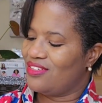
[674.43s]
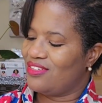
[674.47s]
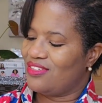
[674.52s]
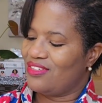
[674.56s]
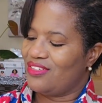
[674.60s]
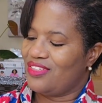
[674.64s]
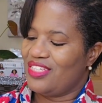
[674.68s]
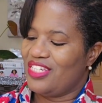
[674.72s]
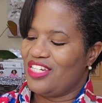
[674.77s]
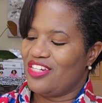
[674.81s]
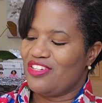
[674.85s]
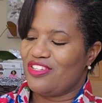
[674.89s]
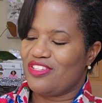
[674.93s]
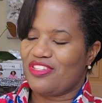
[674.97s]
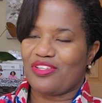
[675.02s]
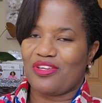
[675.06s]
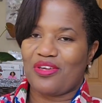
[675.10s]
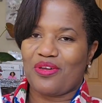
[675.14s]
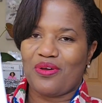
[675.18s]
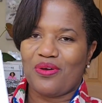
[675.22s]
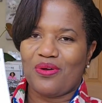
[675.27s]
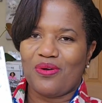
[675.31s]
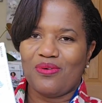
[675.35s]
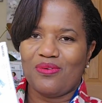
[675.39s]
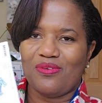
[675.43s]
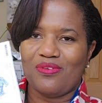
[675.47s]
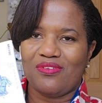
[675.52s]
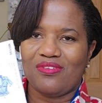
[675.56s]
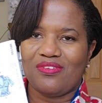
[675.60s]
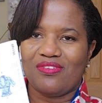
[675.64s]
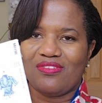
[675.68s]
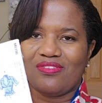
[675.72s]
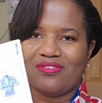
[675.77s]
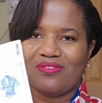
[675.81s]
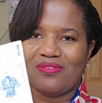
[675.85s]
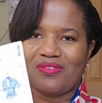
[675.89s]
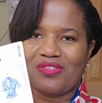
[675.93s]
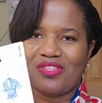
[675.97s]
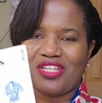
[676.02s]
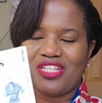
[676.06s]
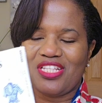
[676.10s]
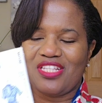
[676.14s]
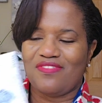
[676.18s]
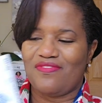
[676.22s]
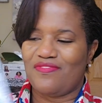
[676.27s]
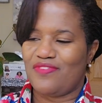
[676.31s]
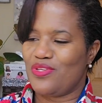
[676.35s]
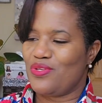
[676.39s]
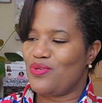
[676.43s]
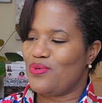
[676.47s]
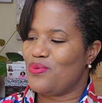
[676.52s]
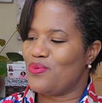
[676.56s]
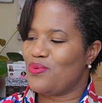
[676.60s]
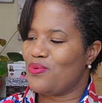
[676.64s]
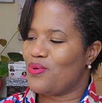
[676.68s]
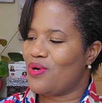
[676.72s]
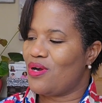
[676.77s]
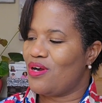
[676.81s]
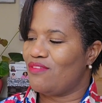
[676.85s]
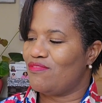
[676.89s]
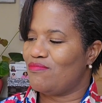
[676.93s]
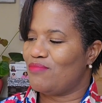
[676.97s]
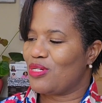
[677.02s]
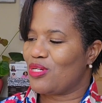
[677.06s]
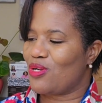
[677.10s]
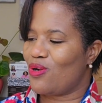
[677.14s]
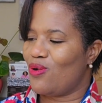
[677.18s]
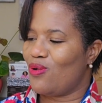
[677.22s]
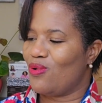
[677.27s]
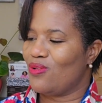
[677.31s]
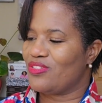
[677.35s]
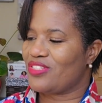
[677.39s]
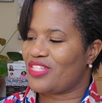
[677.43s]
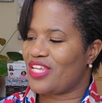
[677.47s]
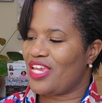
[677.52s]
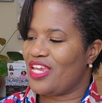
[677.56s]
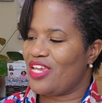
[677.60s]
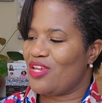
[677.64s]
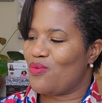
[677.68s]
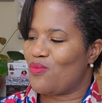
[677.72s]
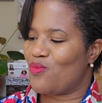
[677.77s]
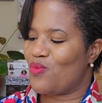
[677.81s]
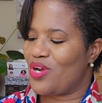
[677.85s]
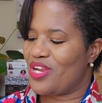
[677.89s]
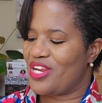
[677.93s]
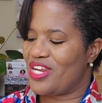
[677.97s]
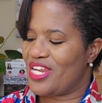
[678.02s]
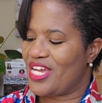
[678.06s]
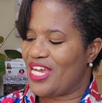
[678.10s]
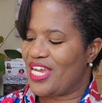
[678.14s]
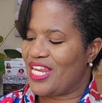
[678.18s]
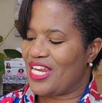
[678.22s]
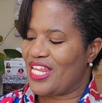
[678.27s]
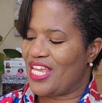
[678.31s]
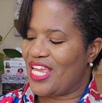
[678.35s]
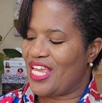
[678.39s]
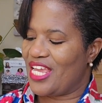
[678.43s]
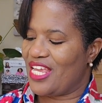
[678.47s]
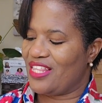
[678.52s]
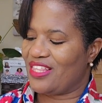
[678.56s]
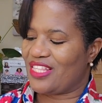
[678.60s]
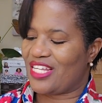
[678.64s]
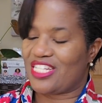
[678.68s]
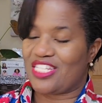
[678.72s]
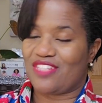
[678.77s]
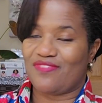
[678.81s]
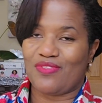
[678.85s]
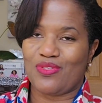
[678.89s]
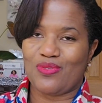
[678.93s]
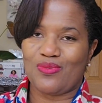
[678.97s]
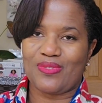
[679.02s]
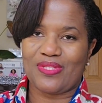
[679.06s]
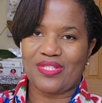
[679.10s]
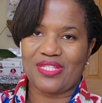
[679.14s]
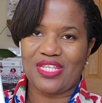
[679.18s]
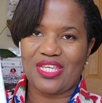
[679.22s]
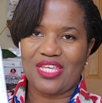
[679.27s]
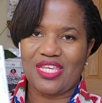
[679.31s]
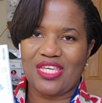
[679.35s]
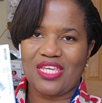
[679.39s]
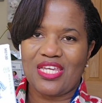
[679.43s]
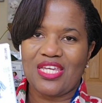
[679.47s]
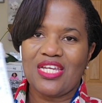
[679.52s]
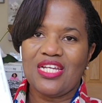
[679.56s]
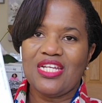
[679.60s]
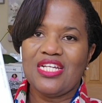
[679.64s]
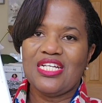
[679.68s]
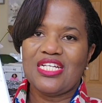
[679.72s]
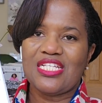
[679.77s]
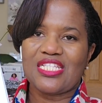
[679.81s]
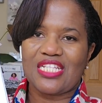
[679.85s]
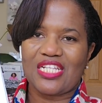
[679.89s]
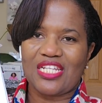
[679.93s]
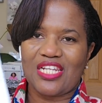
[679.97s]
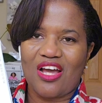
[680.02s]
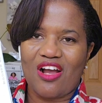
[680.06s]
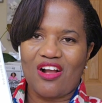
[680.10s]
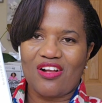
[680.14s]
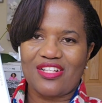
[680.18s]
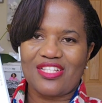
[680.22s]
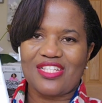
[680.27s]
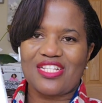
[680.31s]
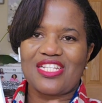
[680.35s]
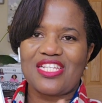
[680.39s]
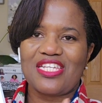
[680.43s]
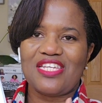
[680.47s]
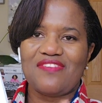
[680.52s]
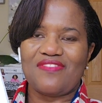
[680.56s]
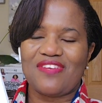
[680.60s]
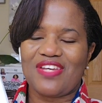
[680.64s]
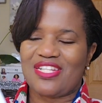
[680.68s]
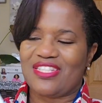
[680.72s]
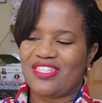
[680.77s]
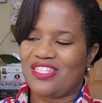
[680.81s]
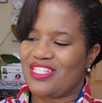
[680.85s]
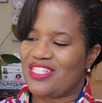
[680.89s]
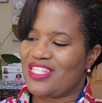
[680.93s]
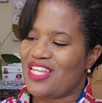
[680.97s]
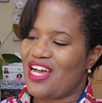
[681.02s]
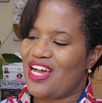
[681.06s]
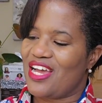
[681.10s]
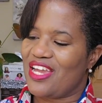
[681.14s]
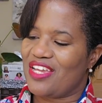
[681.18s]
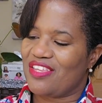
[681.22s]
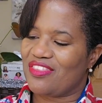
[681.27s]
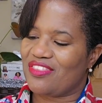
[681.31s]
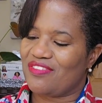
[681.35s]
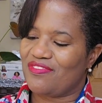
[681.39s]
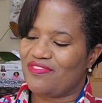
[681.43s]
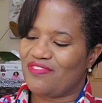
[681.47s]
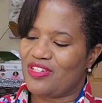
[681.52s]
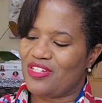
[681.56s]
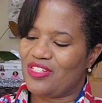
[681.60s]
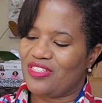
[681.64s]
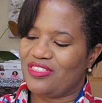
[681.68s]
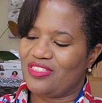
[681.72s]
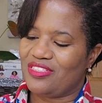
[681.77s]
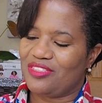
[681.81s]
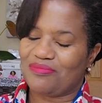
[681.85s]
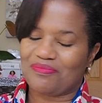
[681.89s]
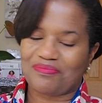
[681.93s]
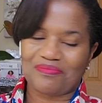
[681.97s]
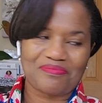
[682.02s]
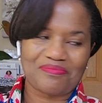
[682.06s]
years ago. This view of McCall's 8198, that's view C, the long sleeve and the tie at the front.